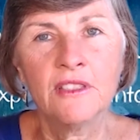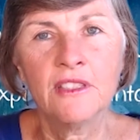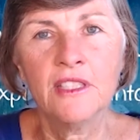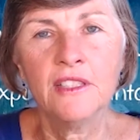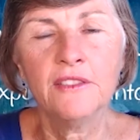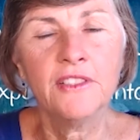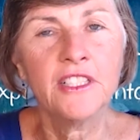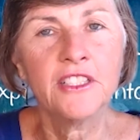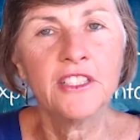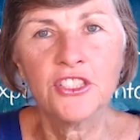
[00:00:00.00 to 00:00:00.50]

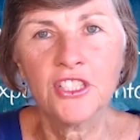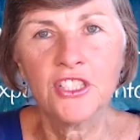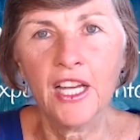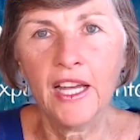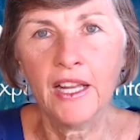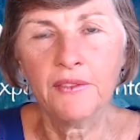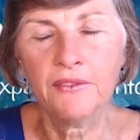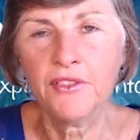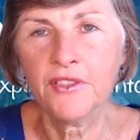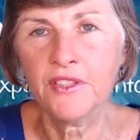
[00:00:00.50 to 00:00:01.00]
give it a
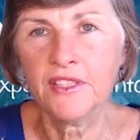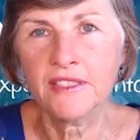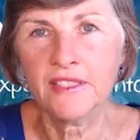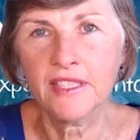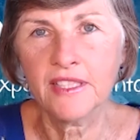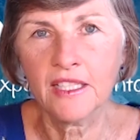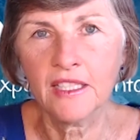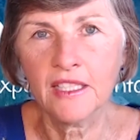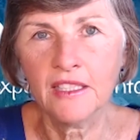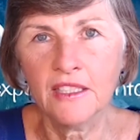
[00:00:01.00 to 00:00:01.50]
shot for the
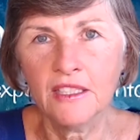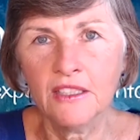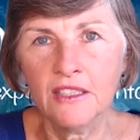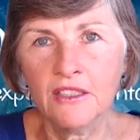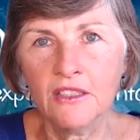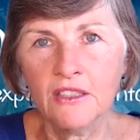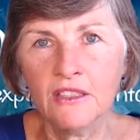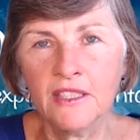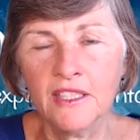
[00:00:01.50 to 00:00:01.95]
second year,